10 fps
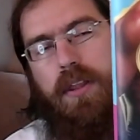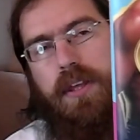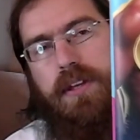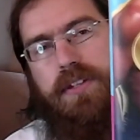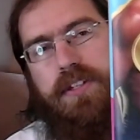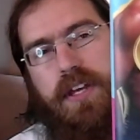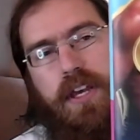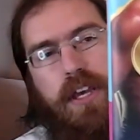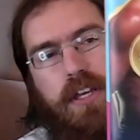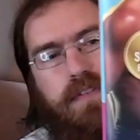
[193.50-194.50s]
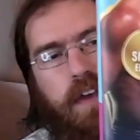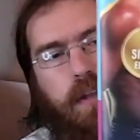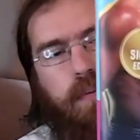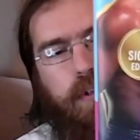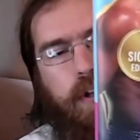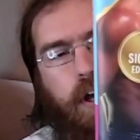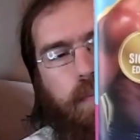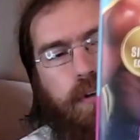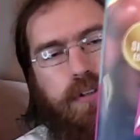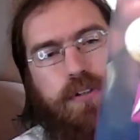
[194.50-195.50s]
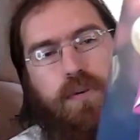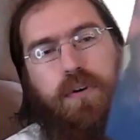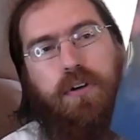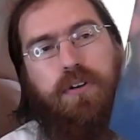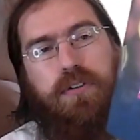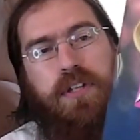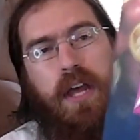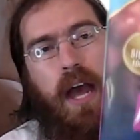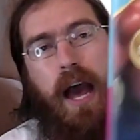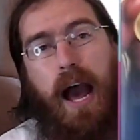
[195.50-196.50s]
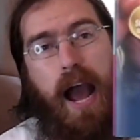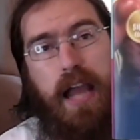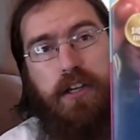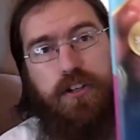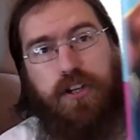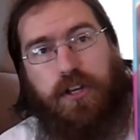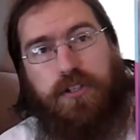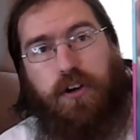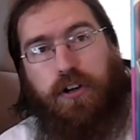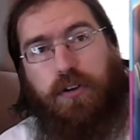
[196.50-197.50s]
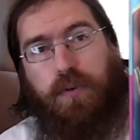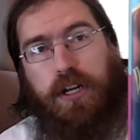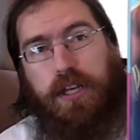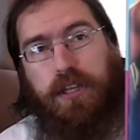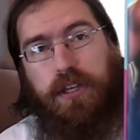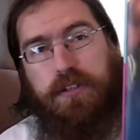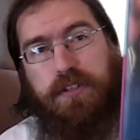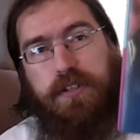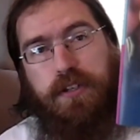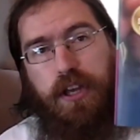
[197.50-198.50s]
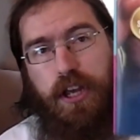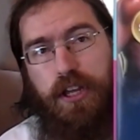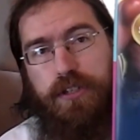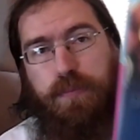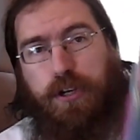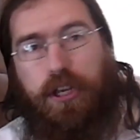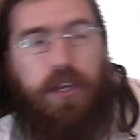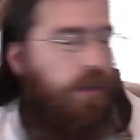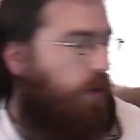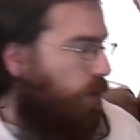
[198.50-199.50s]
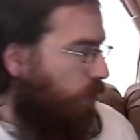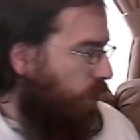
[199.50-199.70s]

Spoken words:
this is available in all bookstores. I just started reading this. It's pretty good.